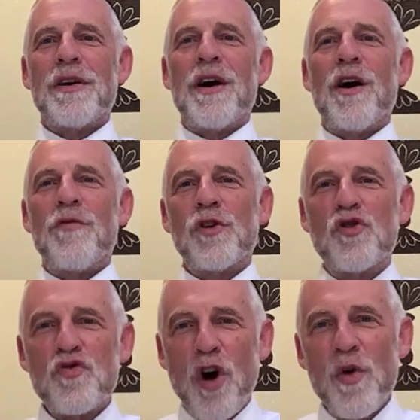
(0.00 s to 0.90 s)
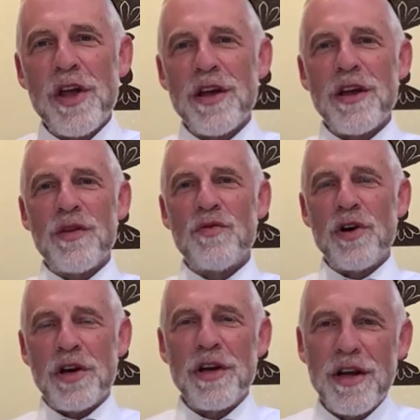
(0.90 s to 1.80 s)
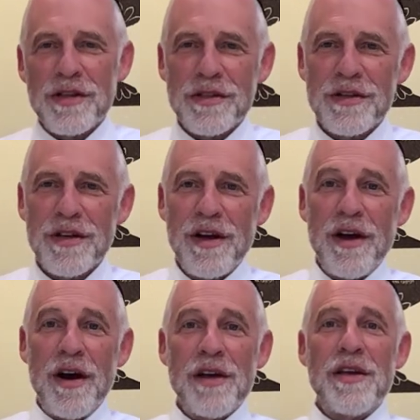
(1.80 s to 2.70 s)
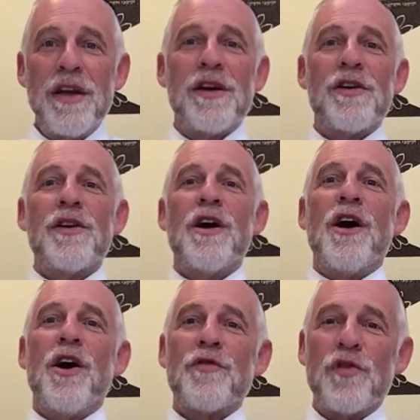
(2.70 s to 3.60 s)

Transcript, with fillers: of growing in Ruchnias, a year of